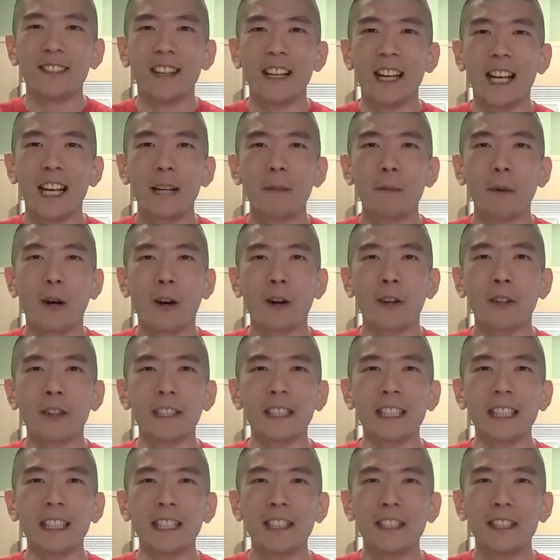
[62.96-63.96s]

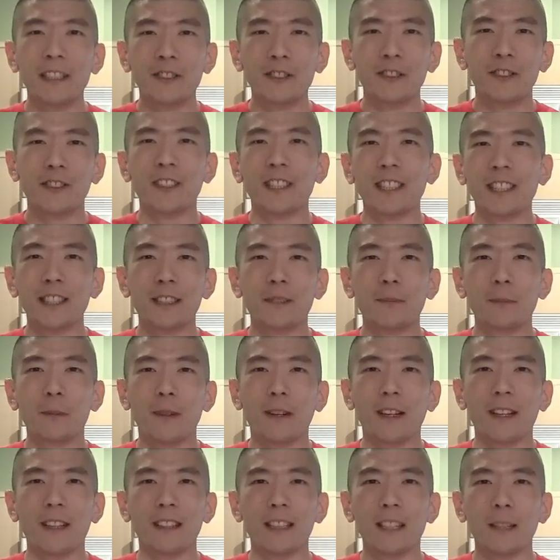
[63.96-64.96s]
MRE cheese
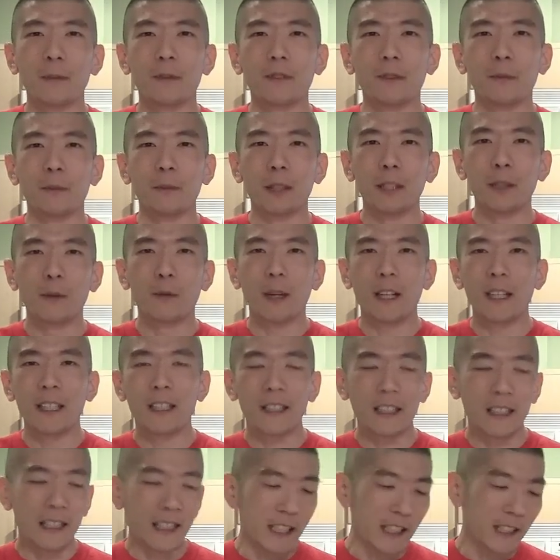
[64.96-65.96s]
spread. Yep, it's a meal ready
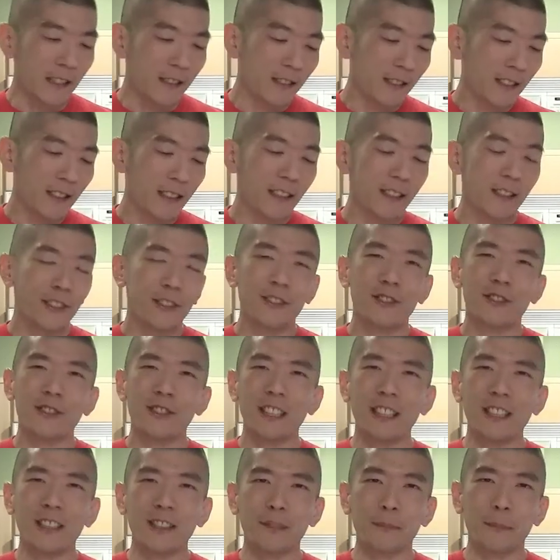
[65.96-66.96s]
to eat
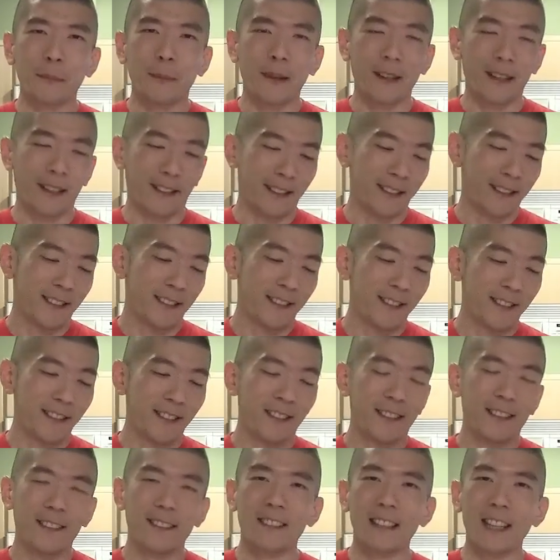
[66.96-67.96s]
cheese spread.
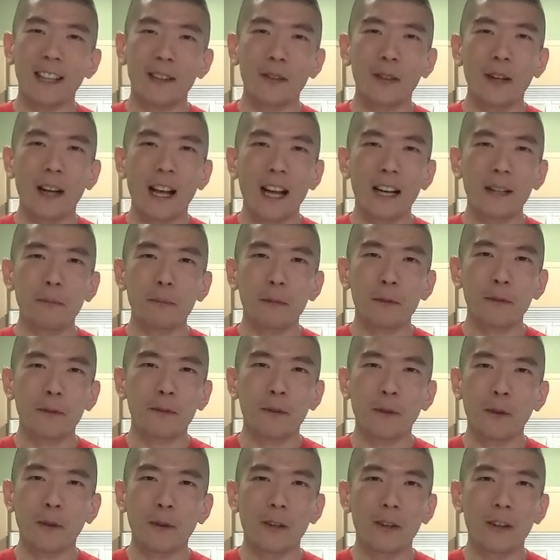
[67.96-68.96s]
Never had it
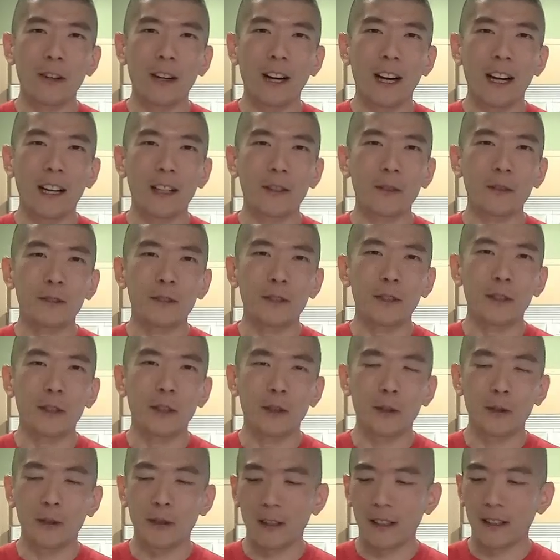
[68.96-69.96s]
before. I don't
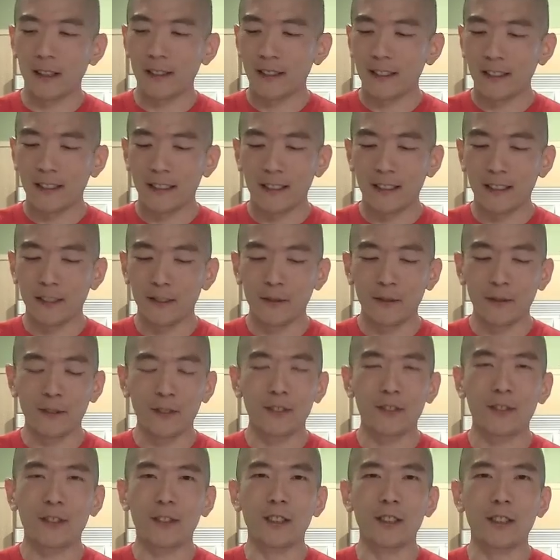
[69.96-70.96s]
know if
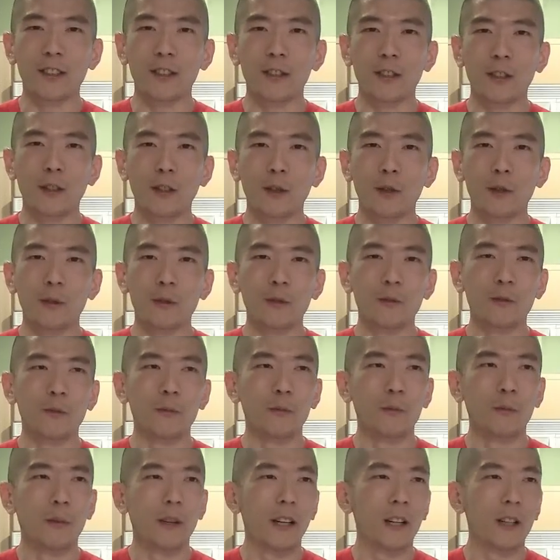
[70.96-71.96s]
it's gonna go
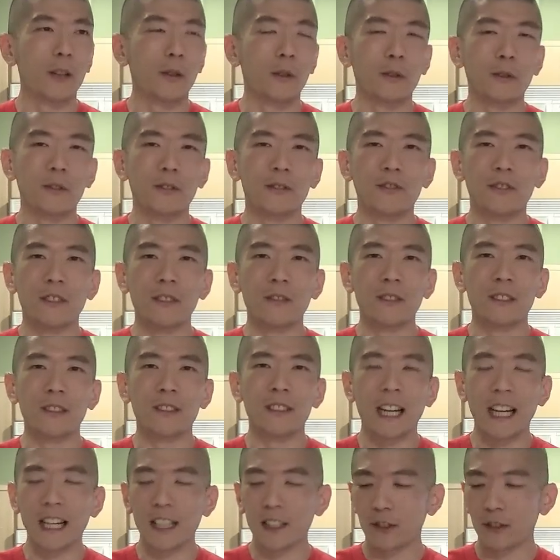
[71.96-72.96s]
well or even
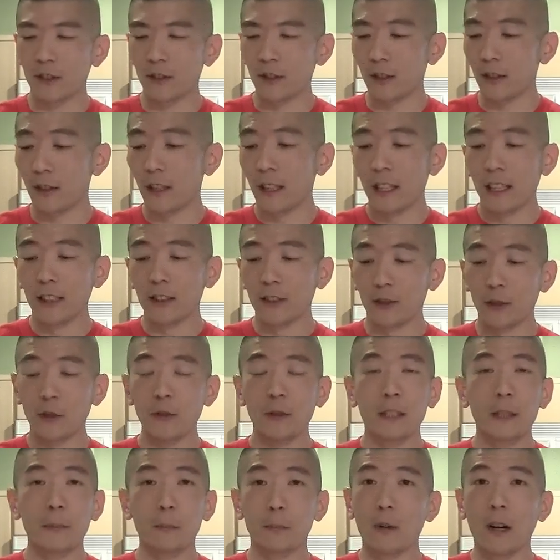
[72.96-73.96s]
taste good.
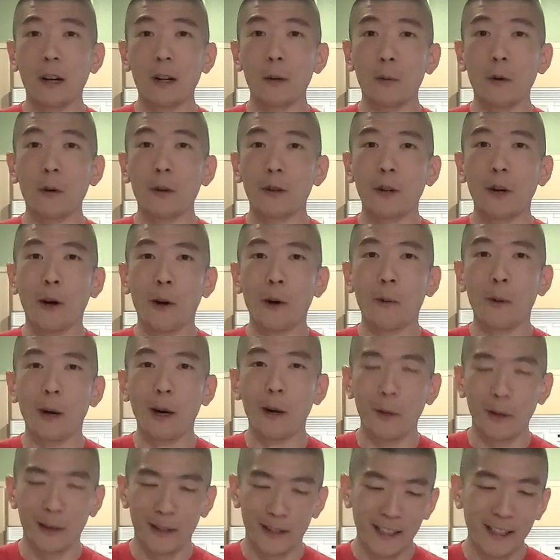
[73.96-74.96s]
Certainly probably won't go
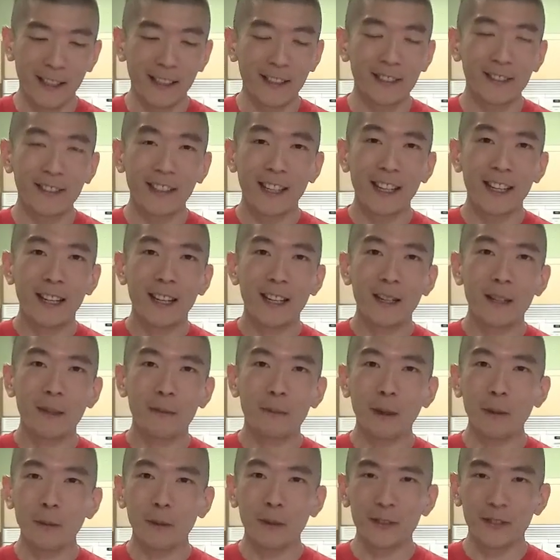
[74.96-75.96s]
well with this,
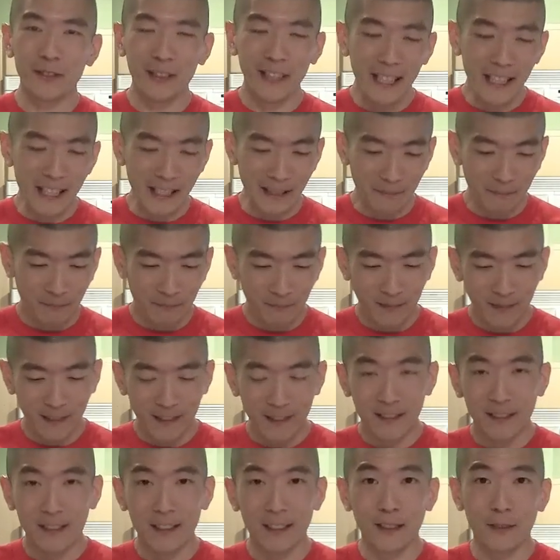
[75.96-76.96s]
but we'll see
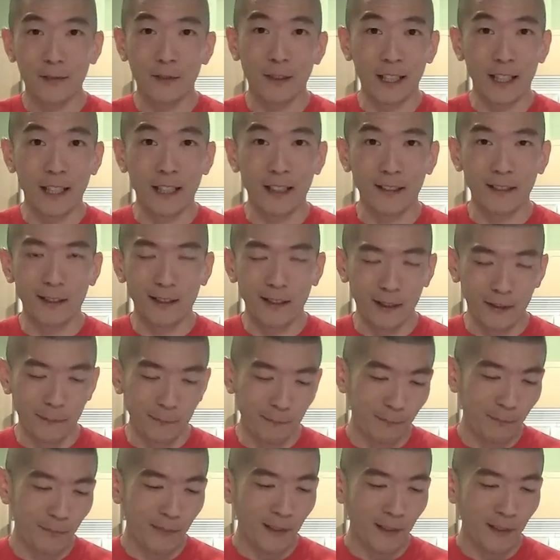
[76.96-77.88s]
if I get a club.